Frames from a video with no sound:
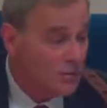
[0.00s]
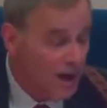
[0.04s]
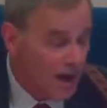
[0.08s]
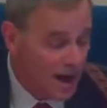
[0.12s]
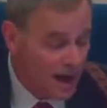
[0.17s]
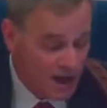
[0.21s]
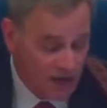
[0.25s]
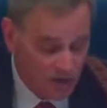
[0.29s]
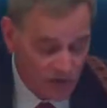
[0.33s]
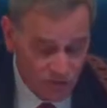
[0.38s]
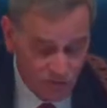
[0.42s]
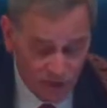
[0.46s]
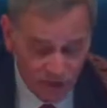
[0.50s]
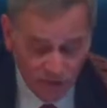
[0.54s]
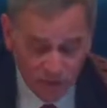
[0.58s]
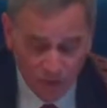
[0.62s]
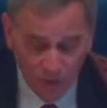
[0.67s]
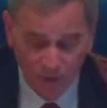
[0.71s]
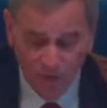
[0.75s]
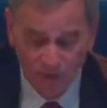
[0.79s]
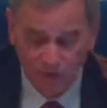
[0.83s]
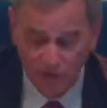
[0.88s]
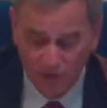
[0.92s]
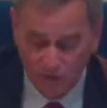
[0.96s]
rise
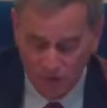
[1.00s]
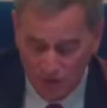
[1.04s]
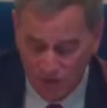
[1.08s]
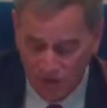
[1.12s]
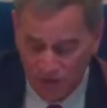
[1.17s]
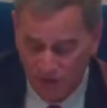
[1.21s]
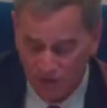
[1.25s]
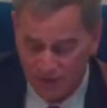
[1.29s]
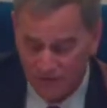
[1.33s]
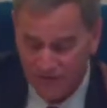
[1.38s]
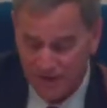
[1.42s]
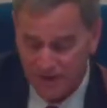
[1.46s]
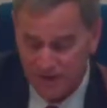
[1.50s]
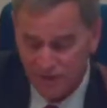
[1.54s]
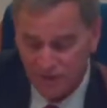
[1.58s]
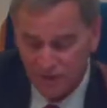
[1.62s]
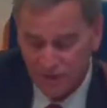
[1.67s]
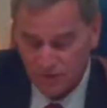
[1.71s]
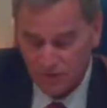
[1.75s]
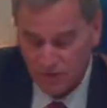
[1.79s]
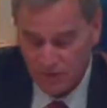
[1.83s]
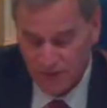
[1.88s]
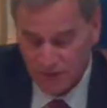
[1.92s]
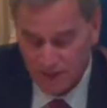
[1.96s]
as we turn to
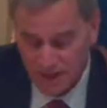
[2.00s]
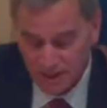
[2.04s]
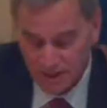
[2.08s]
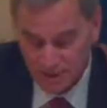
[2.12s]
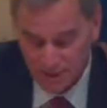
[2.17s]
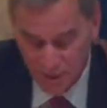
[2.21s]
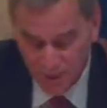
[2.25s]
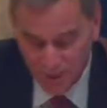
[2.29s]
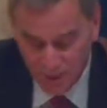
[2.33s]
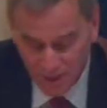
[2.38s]
face the